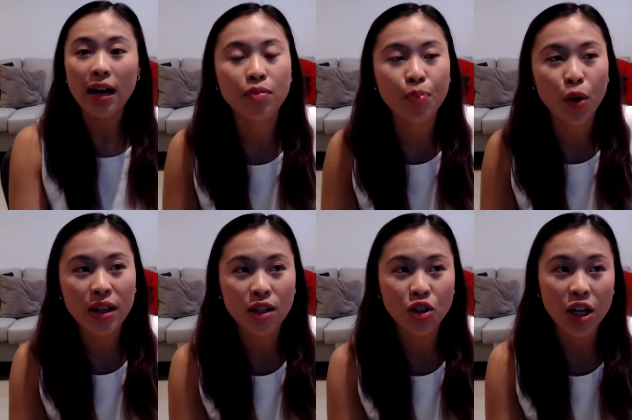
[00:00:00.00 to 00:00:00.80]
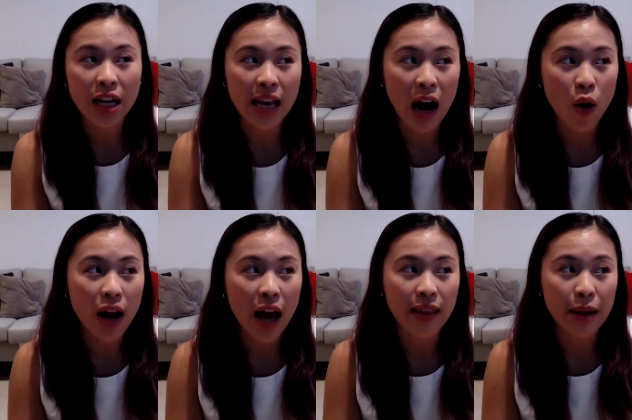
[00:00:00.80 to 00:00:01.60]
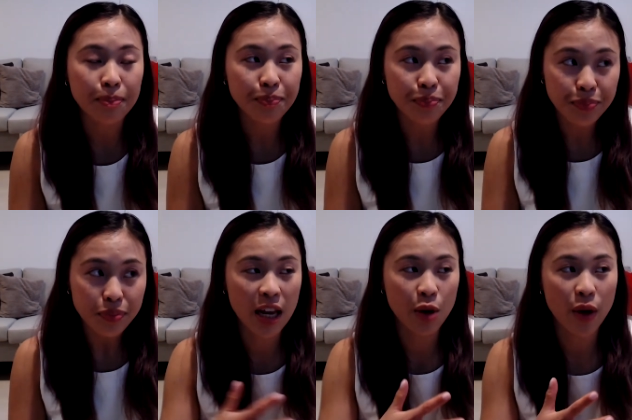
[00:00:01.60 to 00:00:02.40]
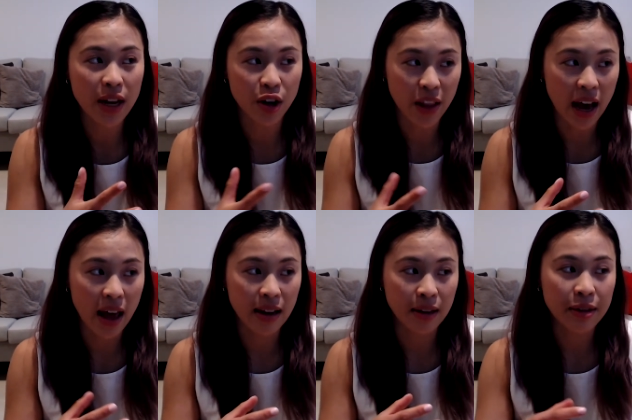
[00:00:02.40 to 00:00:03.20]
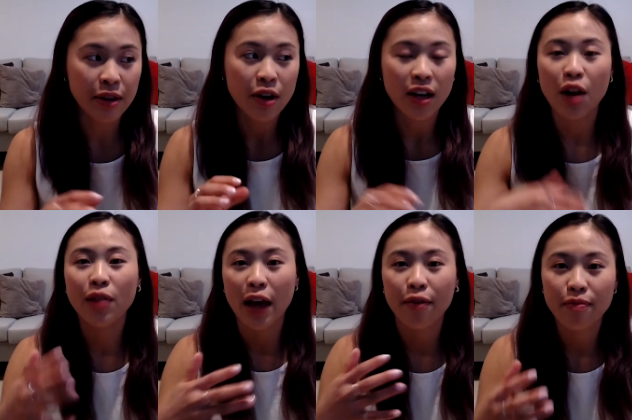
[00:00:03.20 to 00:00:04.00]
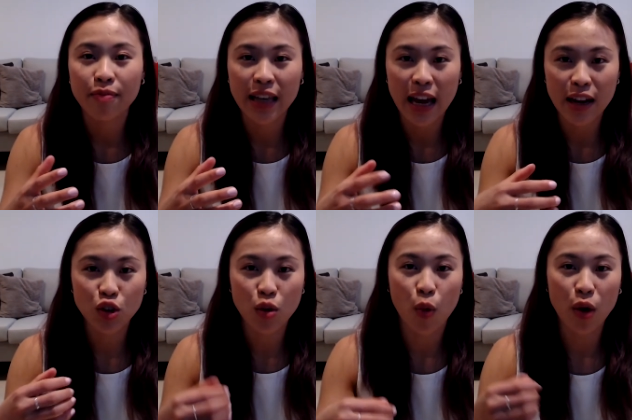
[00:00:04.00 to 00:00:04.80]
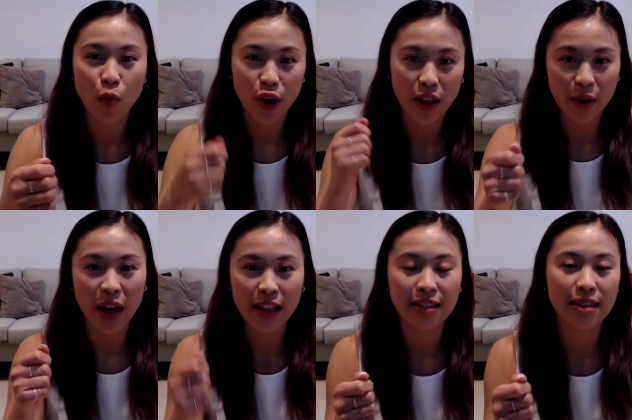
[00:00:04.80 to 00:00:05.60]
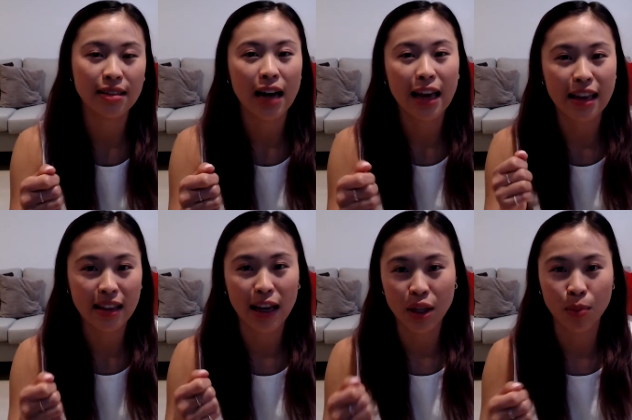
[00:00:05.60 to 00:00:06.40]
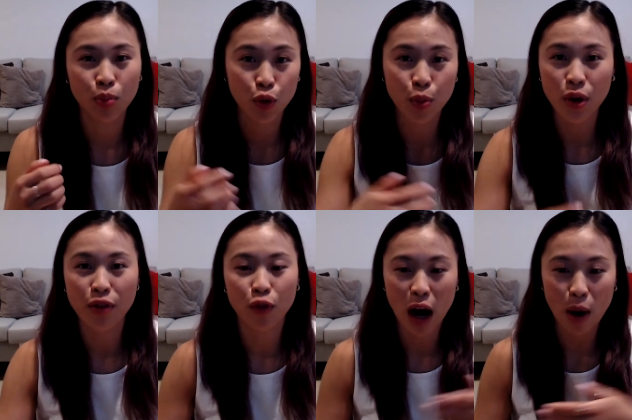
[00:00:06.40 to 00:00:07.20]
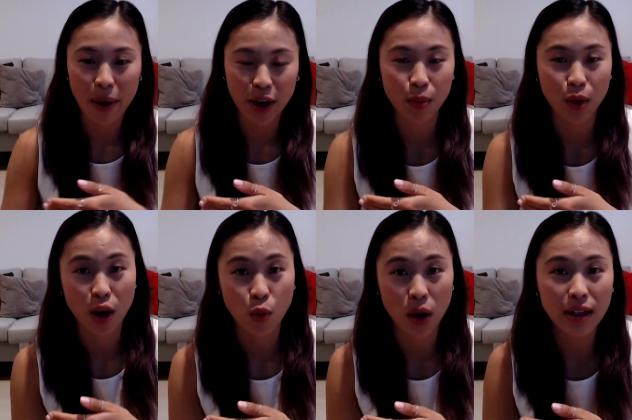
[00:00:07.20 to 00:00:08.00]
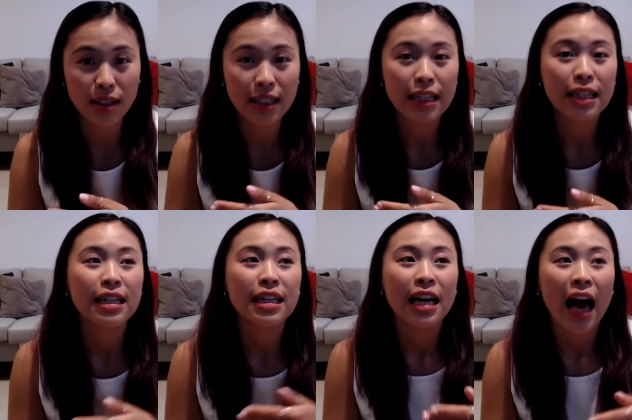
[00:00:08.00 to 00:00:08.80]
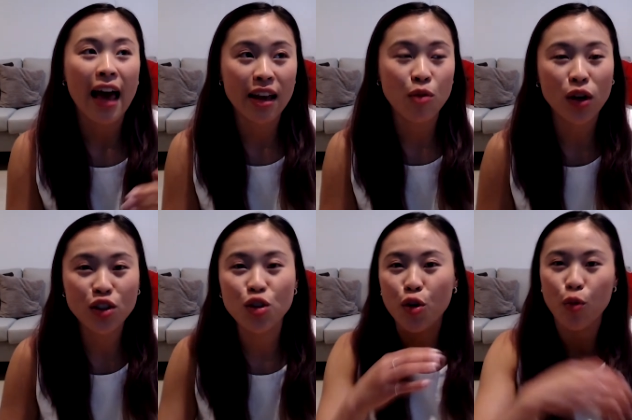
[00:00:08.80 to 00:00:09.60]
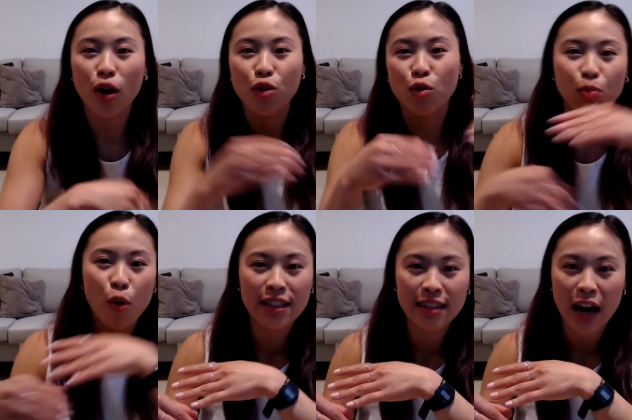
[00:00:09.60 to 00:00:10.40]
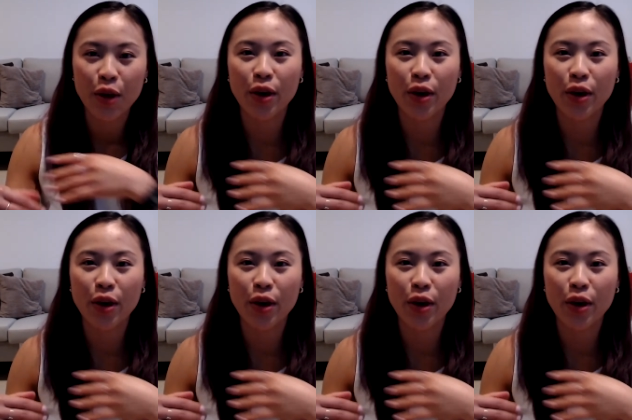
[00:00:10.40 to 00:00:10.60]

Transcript: building the journey out and then iterating on that, and then kind of like getting to a point where you're like, okay, this is, I think, like the blueprint for how my community works. And then once you know what those points are, you